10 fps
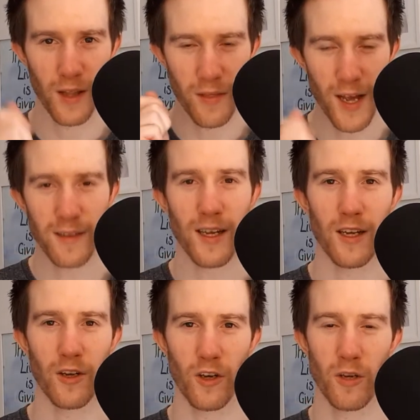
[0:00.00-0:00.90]
That's how
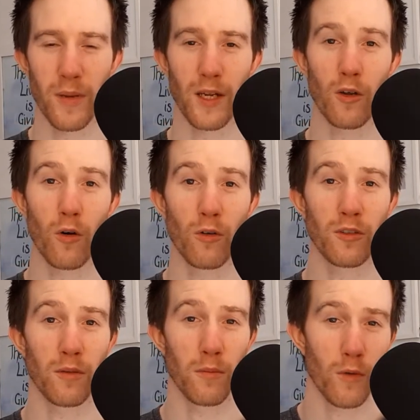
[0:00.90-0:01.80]
you know you're being called
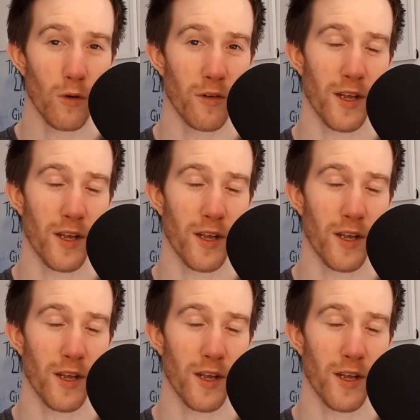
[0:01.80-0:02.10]
to more,